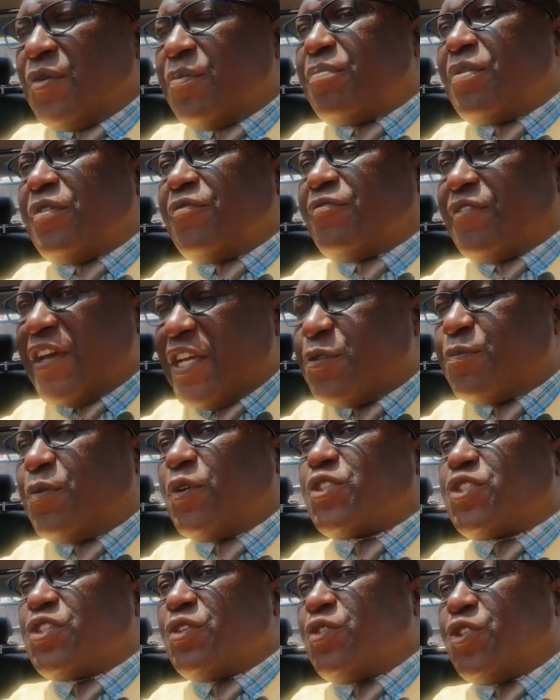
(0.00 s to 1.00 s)
know,
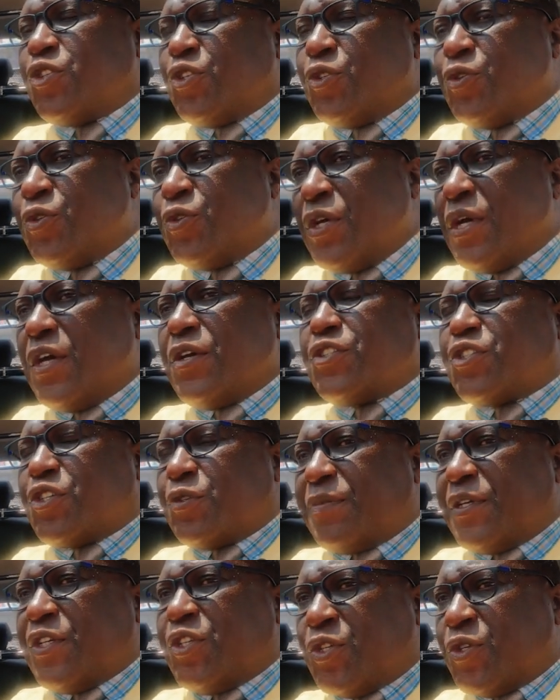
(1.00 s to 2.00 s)
Facebook should
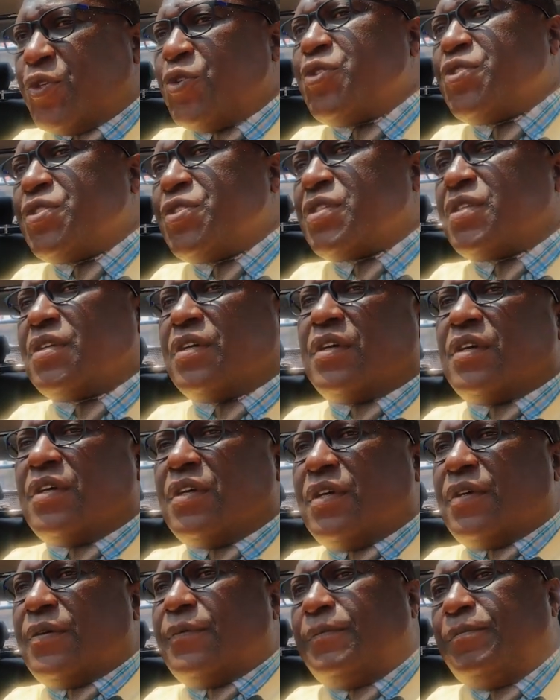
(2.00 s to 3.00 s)
be used
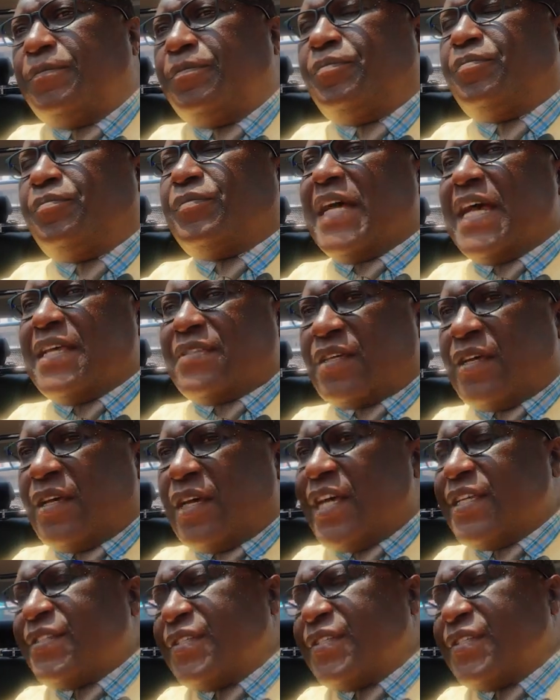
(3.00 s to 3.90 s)
as a